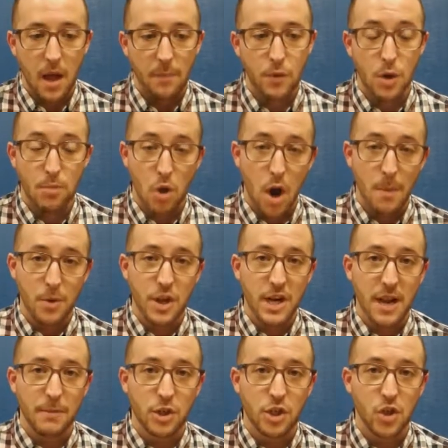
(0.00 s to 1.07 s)
Your property
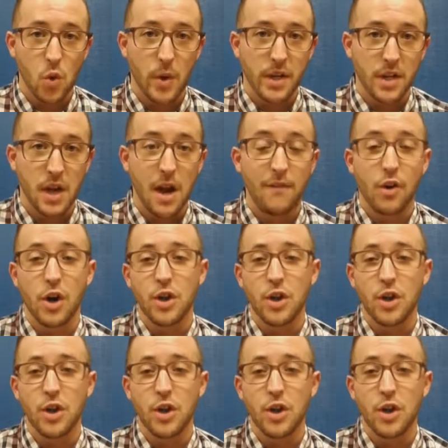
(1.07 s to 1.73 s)
damage is going to cover,